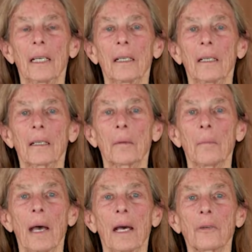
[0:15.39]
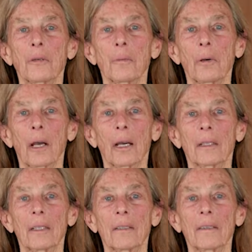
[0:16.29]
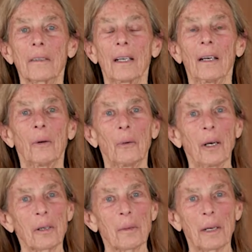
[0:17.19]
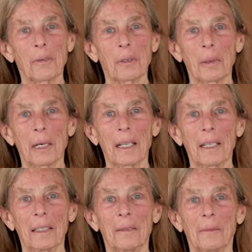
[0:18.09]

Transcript: in a compassion practice. Welcome, everybody.